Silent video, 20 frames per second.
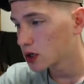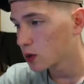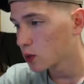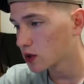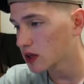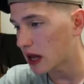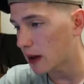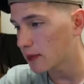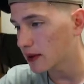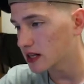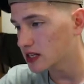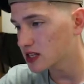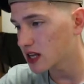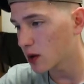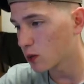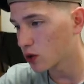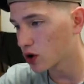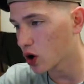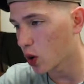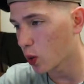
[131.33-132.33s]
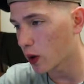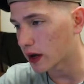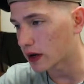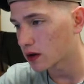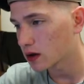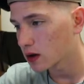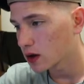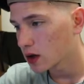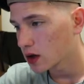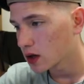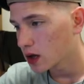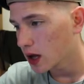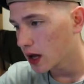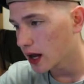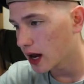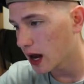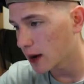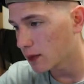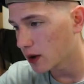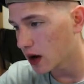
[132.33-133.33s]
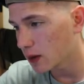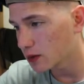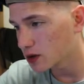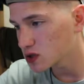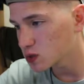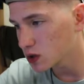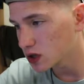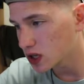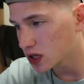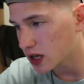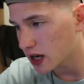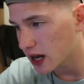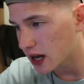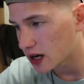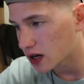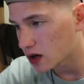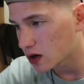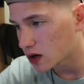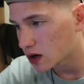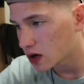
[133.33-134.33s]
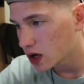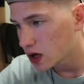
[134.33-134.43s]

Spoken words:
With that being said, we're going. And how much are we looking at here?